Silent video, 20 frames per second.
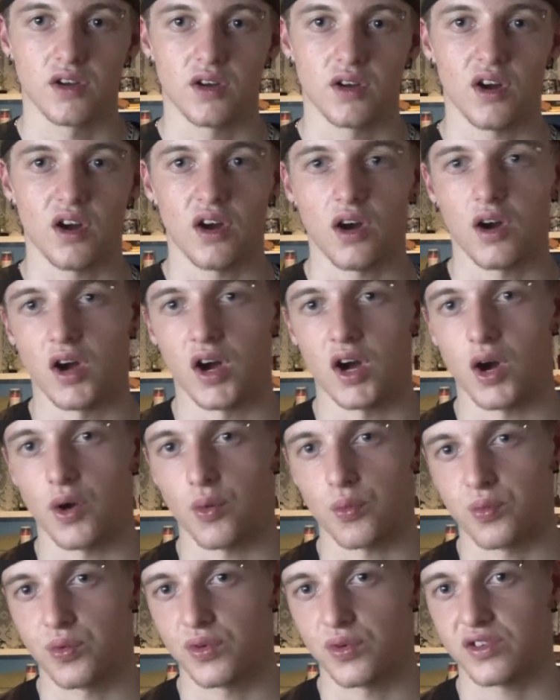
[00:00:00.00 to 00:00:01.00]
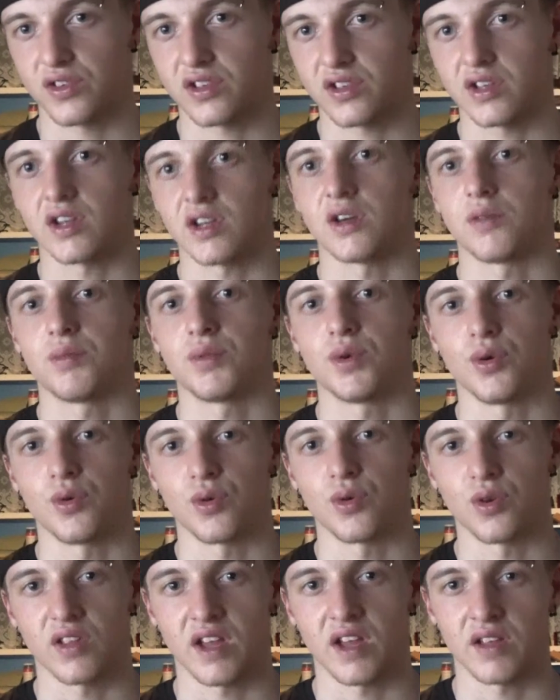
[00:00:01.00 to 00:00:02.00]
I was gonna put
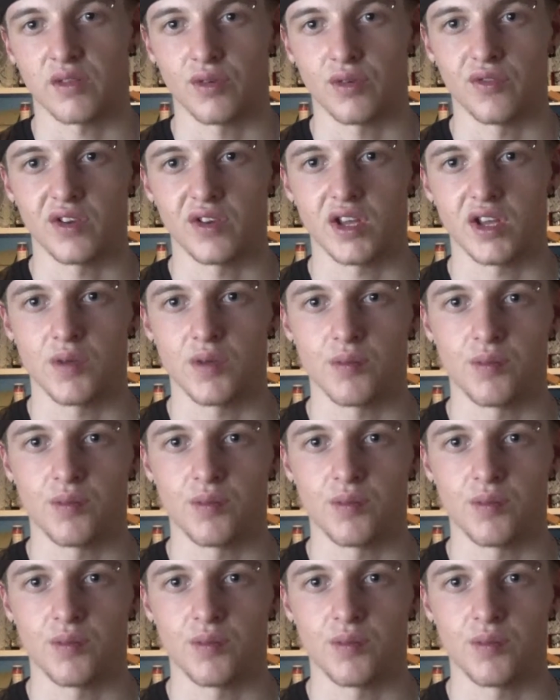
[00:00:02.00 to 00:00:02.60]
all of that into a video,